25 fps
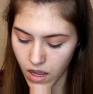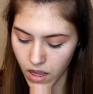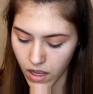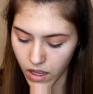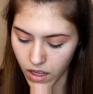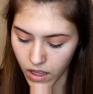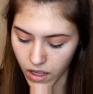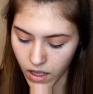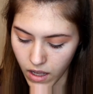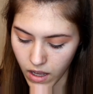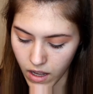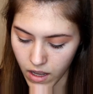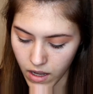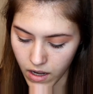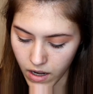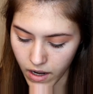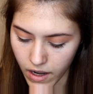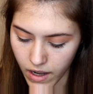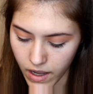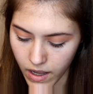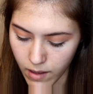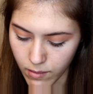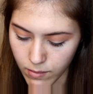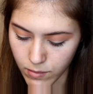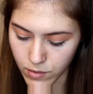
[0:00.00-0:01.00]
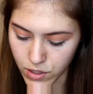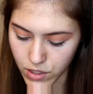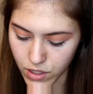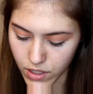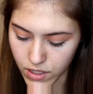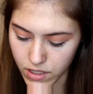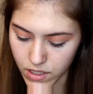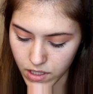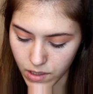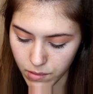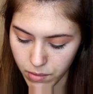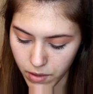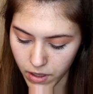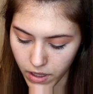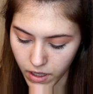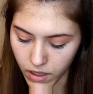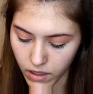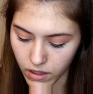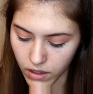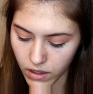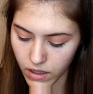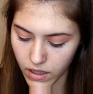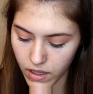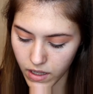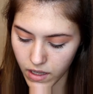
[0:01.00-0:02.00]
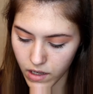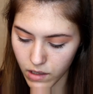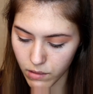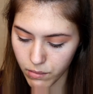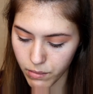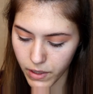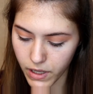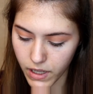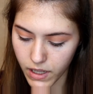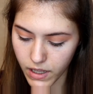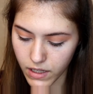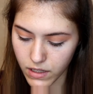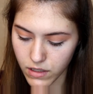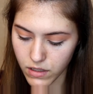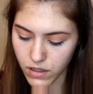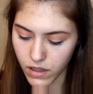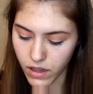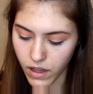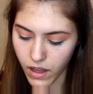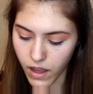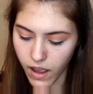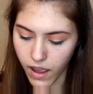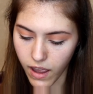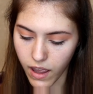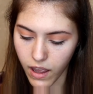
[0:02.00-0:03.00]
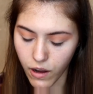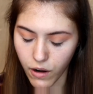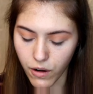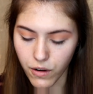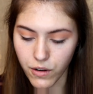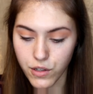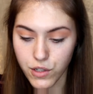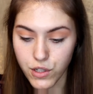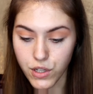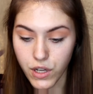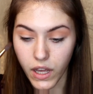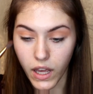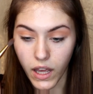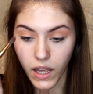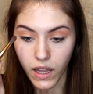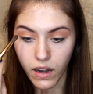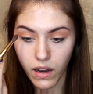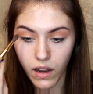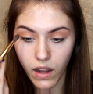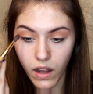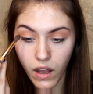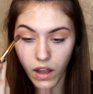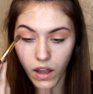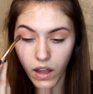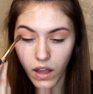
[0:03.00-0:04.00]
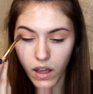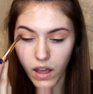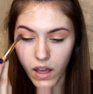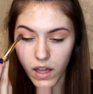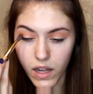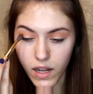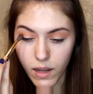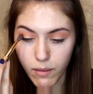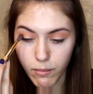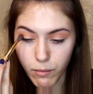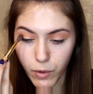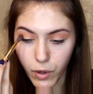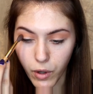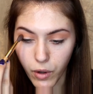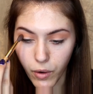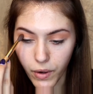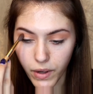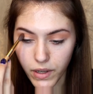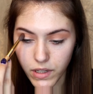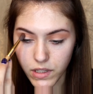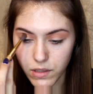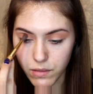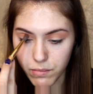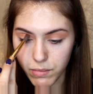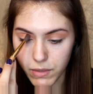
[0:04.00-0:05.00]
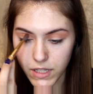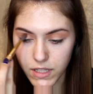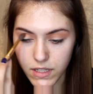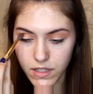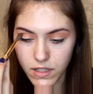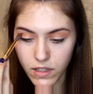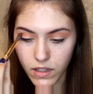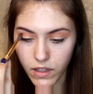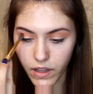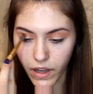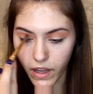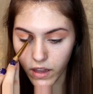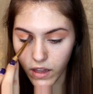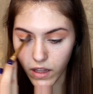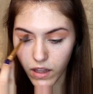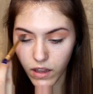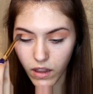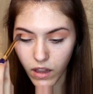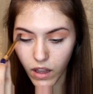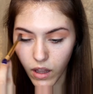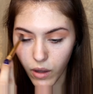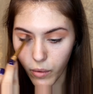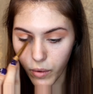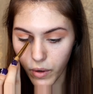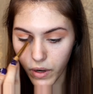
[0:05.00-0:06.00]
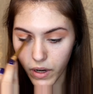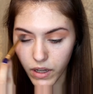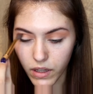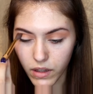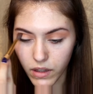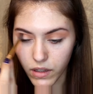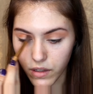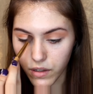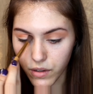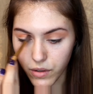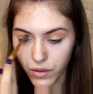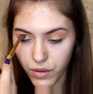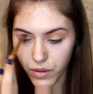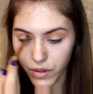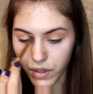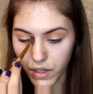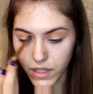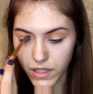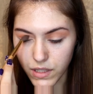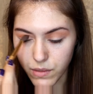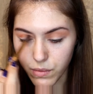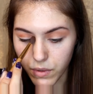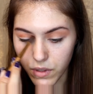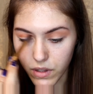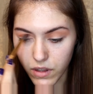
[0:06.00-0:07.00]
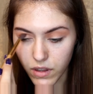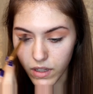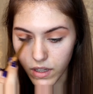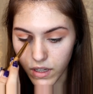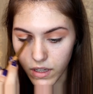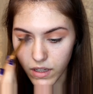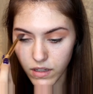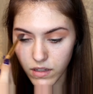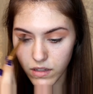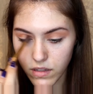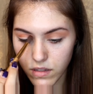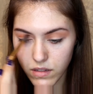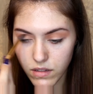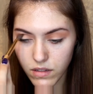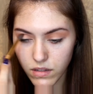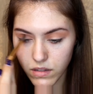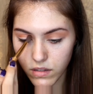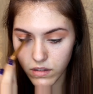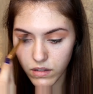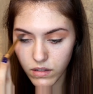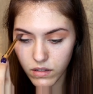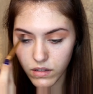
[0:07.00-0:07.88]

And I am just dipping a little bit into that Hey Girl shade, and I'm going to be slightly lower in the crease with this.